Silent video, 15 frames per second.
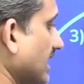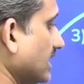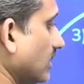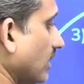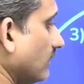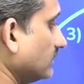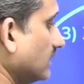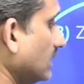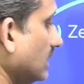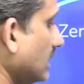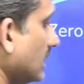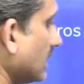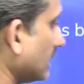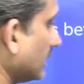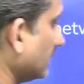of the
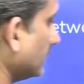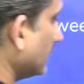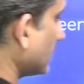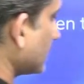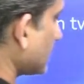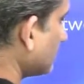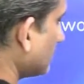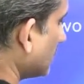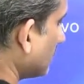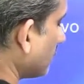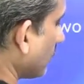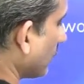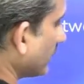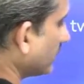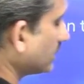decimal
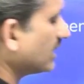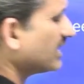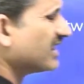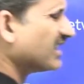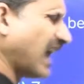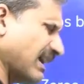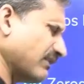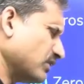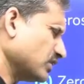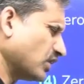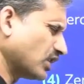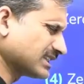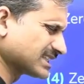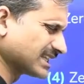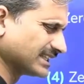point. I would not
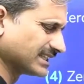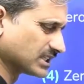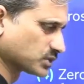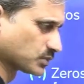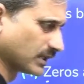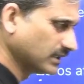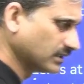say this way.